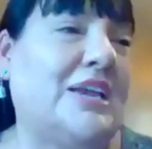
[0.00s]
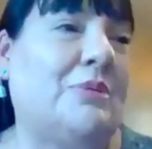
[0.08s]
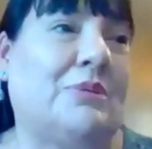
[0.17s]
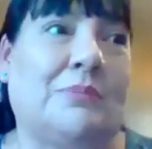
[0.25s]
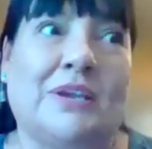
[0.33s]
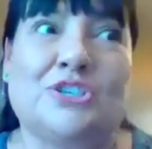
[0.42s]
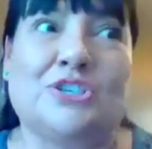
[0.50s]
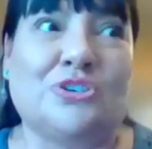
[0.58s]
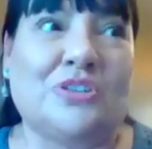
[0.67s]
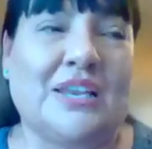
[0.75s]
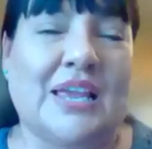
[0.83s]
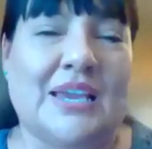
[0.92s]
I want to make
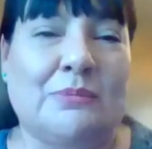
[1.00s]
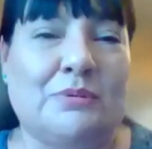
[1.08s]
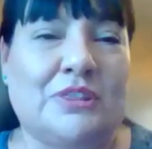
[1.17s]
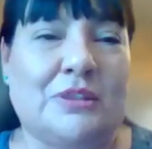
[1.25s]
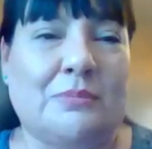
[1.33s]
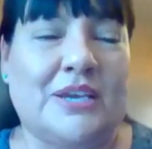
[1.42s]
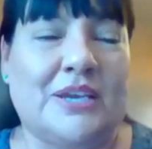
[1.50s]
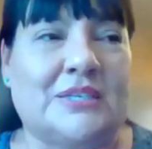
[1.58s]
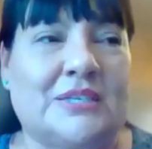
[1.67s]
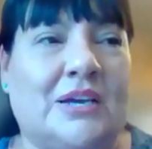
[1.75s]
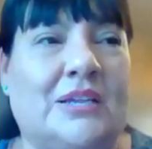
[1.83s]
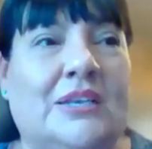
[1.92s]
sure that I can put the brakes
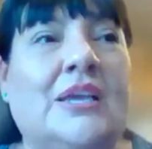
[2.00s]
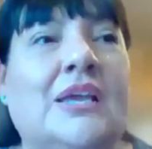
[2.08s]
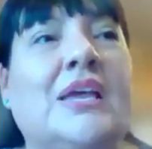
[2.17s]
on.